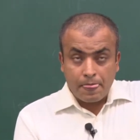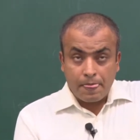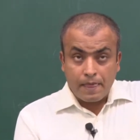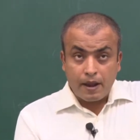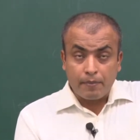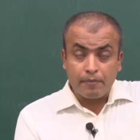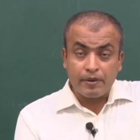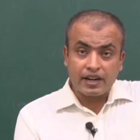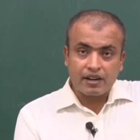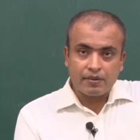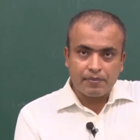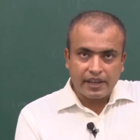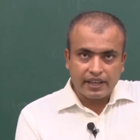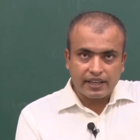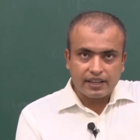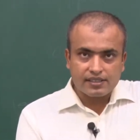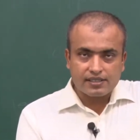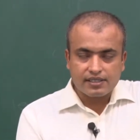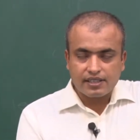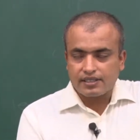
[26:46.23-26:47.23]
a better
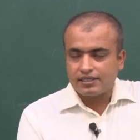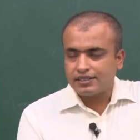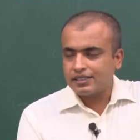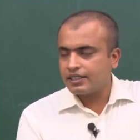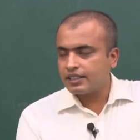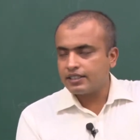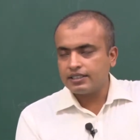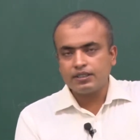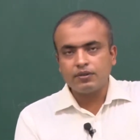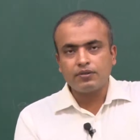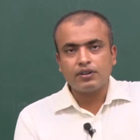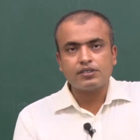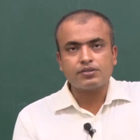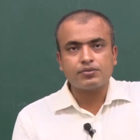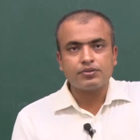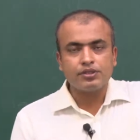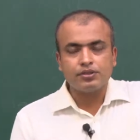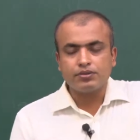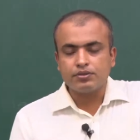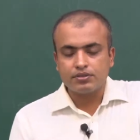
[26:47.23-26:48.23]
package than generally the ones
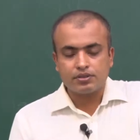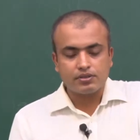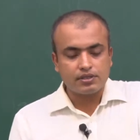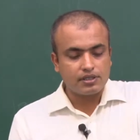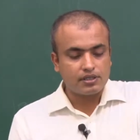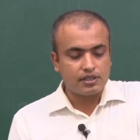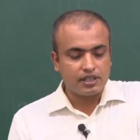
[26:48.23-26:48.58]
we used in